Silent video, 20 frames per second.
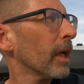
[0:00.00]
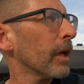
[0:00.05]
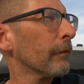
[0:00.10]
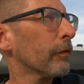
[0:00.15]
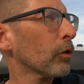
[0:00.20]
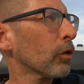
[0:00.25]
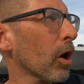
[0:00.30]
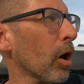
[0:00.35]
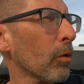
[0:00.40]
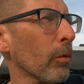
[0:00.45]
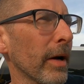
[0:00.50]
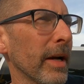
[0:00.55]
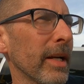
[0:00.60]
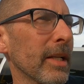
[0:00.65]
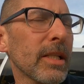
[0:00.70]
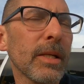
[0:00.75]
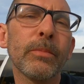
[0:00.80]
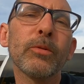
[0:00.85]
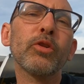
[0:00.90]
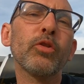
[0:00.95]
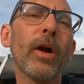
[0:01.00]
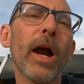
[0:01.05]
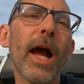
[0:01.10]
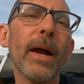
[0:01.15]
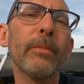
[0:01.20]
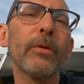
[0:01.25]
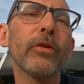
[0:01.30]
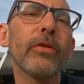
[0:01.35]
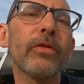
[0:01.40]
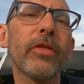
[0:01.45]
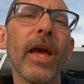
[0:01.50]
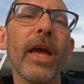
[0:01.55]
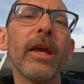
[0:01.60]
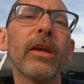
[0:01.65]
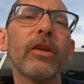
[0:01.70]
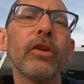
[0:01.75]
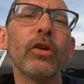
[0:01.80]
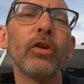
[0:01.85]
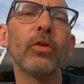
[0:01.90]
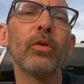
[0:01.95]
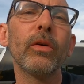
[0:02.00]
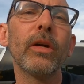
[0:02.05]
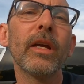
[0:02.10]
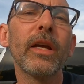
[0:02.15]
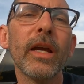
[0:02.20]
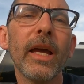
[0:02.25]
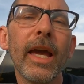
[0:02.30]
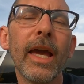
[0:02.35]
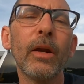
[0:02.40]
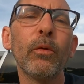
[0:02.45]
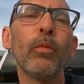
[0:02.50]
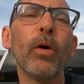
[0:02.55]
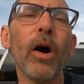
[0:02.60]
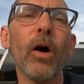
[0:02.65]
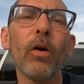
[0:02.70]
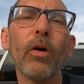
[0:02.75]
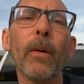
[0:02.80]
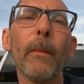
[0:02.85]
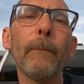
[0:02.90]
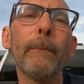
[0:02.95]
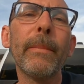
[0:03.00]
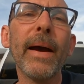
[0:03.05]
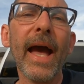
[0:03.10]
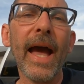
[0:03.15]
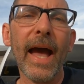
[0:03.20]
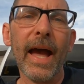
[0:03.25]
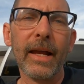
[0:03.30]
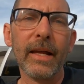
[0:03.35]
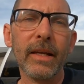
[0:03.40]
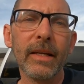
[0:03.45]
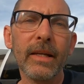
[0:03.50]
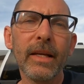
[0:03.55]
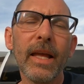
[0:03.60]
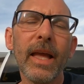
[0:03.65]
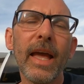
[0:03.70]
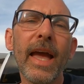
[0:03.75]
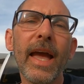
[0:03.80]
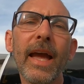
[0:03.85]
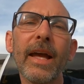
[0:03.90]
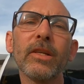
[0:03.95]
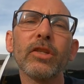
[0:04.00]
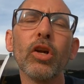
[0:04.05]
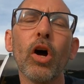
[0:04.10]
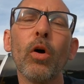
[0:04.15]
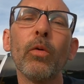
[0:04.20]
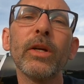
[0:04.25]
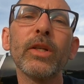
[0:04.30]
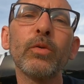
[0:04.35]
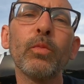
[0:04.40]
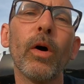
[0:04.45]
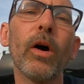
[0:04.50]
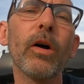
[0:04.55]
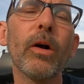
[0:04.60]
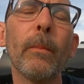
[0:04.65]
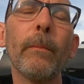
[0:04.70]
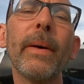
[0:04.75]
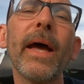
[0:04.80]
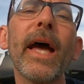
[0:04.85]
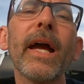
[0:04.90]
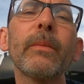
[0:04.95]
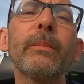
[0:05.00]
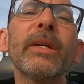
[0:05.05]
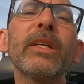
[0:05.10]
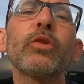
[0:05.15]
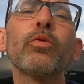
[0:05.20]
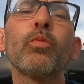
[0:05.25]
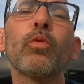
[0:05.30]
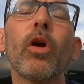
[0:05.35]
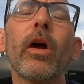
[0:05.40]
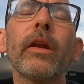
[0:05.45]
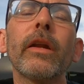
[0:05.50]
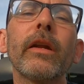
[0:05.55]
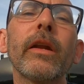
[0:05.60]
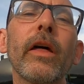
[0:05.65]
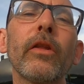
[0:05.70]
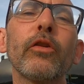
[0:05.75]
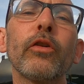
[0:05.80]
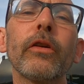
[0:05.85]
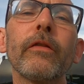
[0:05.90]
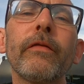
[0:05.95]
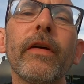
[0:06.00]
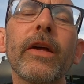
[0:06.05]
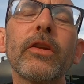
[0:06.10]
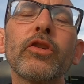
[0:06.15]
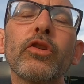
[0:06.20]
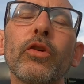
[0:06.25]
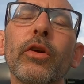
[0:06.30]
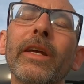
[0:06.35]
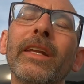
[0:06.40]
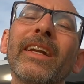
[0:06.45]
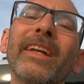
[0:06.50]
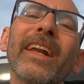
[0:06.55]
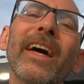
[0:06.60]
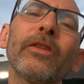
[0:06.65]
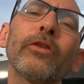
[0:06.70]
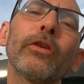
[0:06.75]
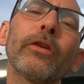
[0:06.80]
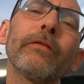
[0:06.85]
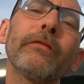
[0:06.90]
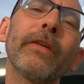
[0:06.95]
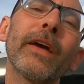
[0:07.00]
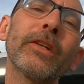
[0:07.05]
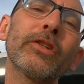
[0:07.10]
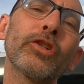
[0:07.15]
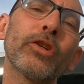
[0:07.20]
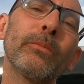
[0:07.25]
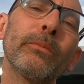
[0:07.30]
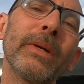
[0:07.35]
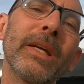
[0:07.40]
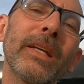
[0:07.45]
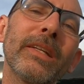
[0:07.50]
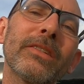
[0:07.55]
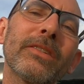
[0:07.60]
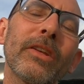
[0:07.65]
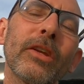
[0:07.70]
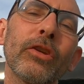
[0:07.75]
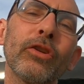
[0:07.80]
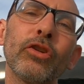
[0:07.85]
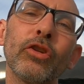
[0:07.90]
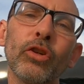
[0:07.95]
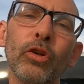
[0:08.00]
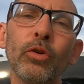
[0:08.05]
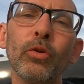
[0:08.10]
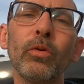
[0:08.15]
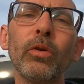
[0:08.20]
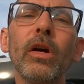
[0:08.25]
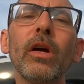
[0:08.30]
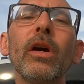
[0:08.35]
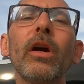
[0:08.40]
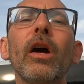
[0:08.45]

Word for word: If you're already a subscriber, thank you and welcome back. As always, welcome back means we're on another adventure, and another adventure means that you